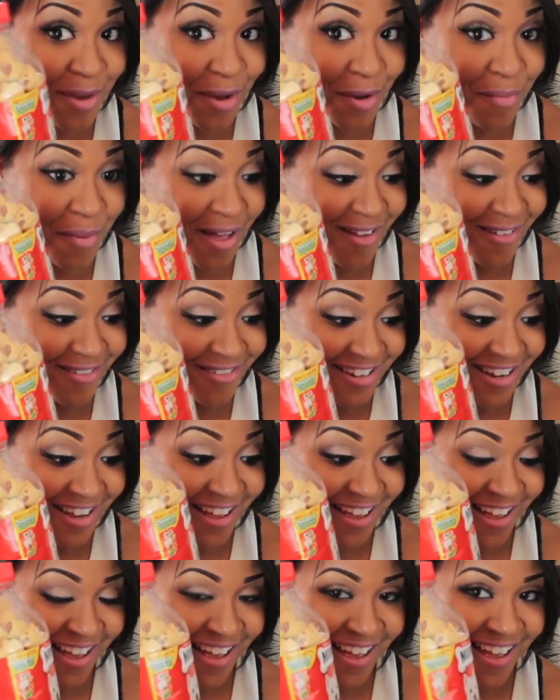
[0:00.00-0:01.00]
Milkbone?
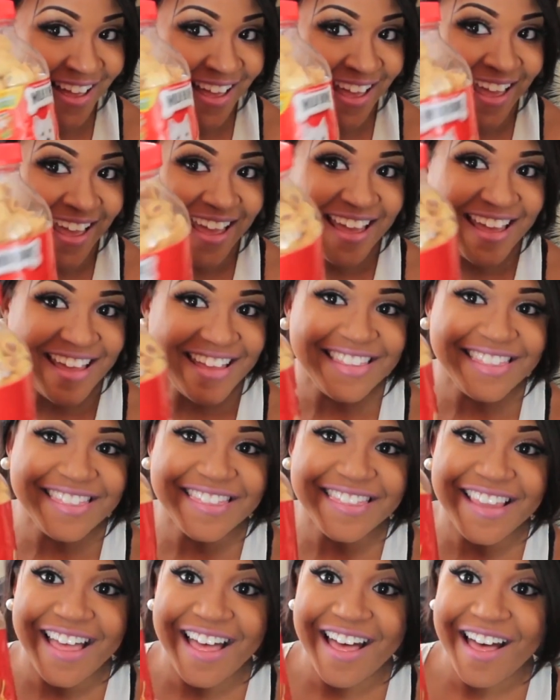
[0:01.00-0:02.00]
He
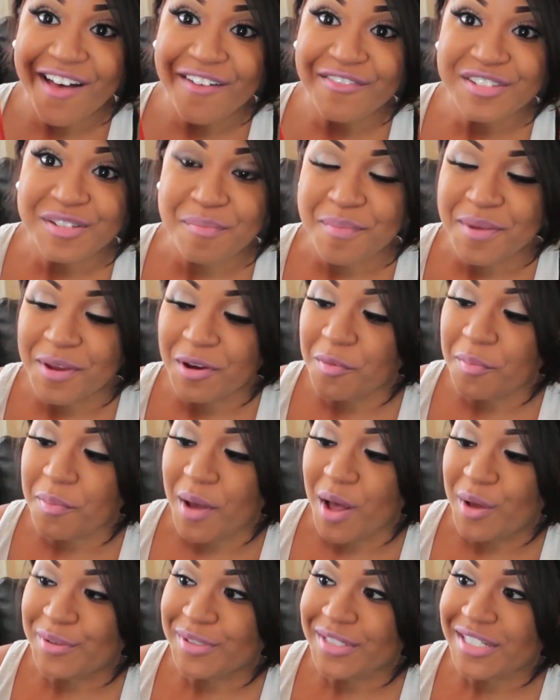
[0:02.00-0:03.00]
loves milk
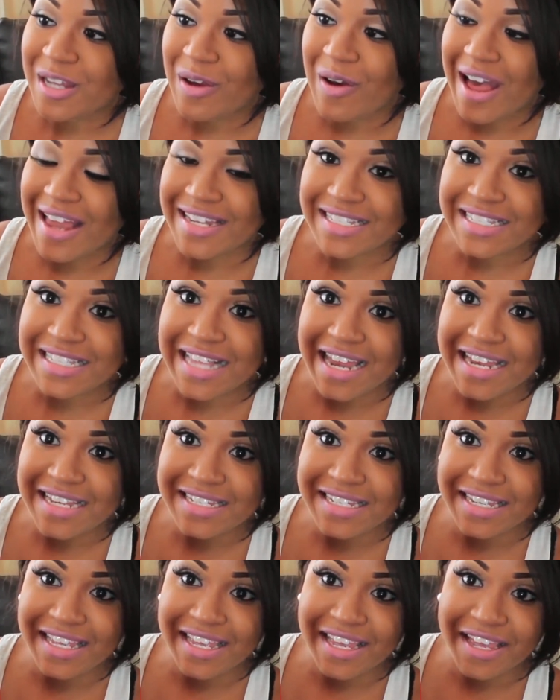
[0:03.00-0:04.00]
bone, so I
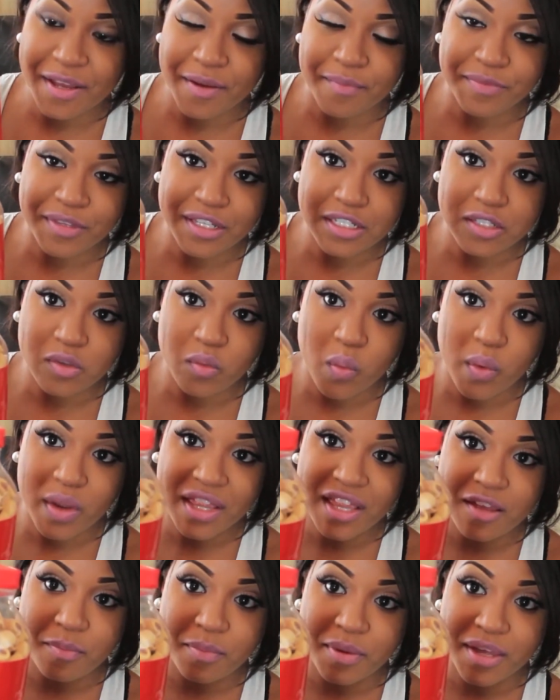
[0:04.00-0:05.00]
decided to get him this
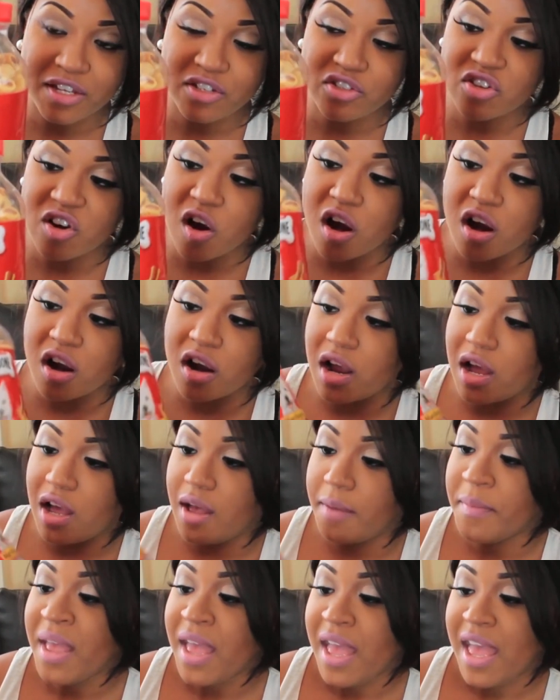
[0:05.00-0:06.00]
really big jar.
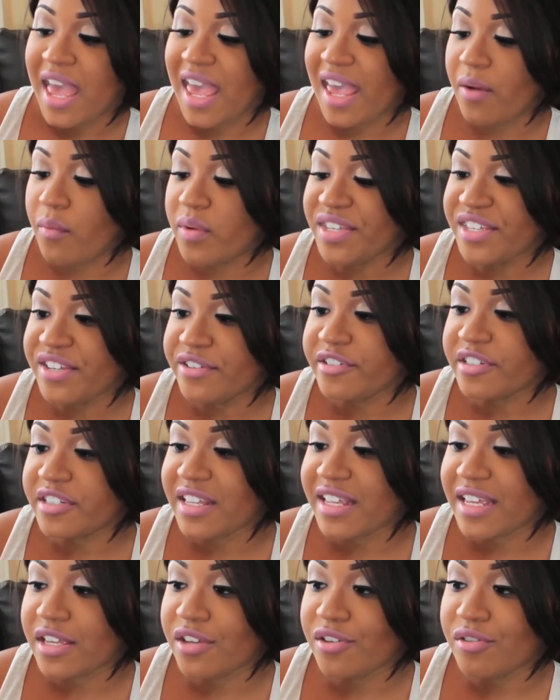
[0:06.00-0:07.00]
Um, and we
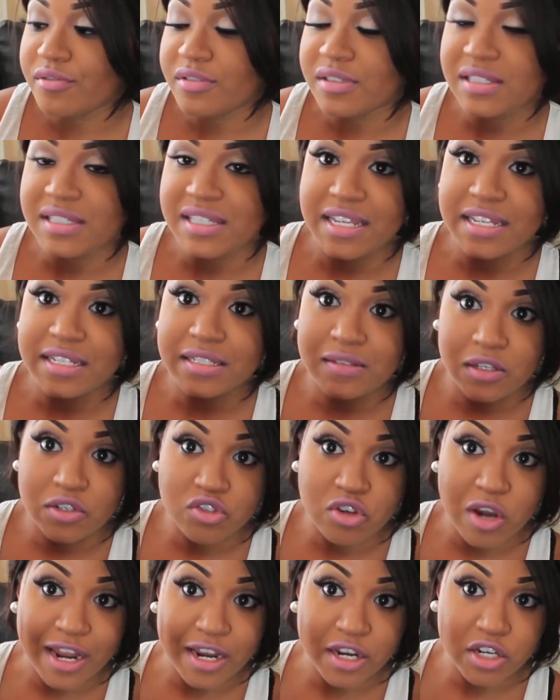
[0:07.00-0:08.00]
usually use these to
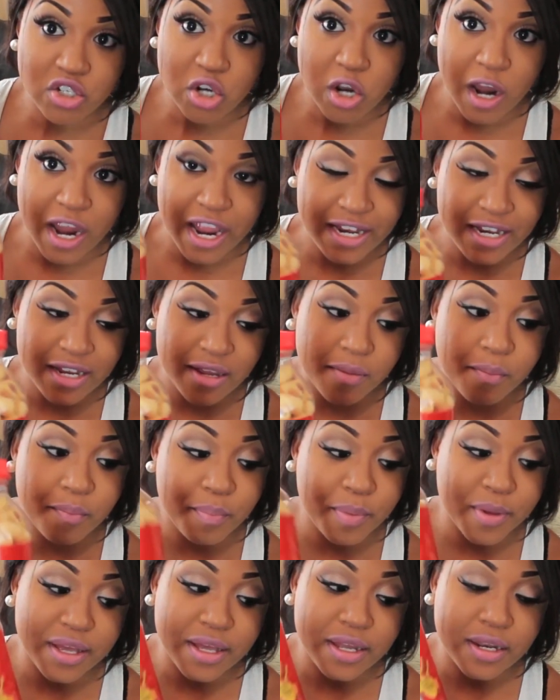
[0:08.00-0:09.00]
try to train
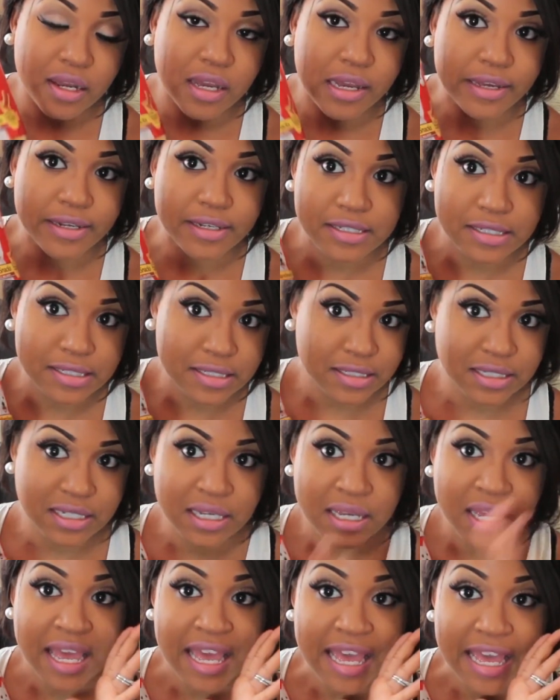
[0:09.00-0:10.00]
him, but
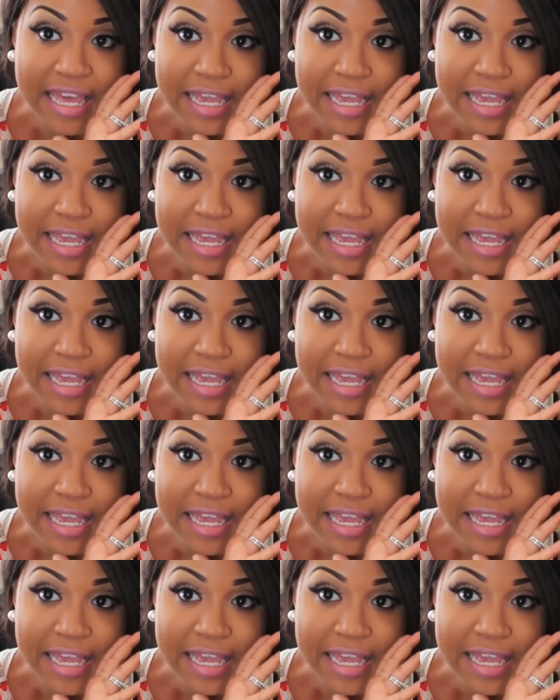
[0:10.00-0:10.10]
honestly,